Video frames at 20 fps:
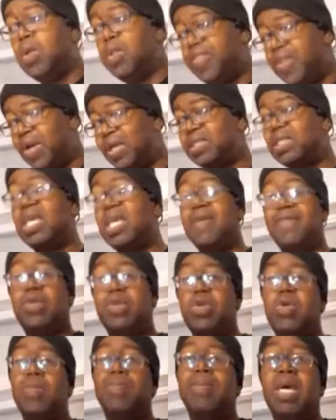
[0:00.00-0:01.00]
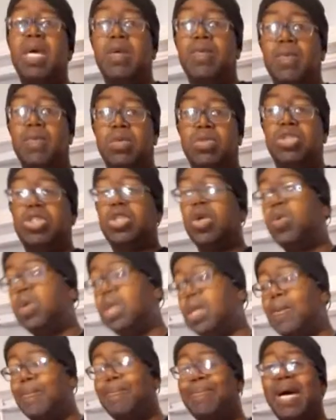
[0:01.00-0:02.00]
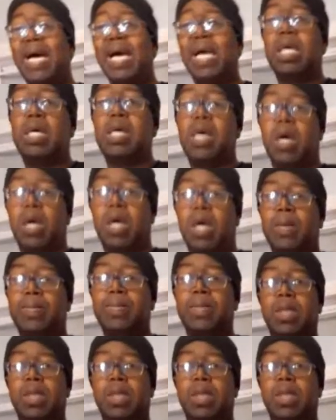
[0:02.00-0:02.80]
thus giving you minerals, sodium bicarb,